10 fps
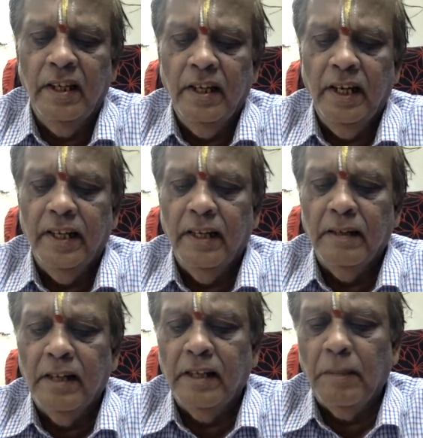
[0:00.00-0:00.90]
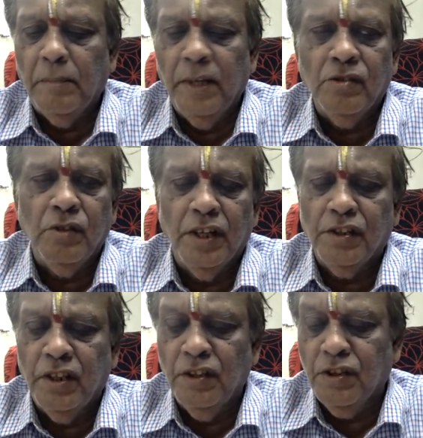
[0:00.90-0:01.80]
It applies to
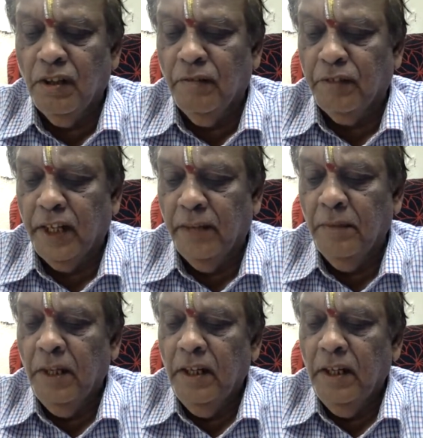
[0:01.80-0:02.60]
extension of time